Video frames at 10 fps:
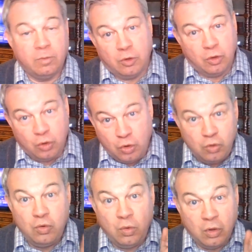
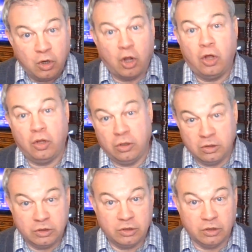Who
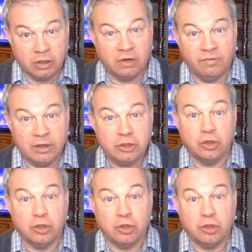calls the convention?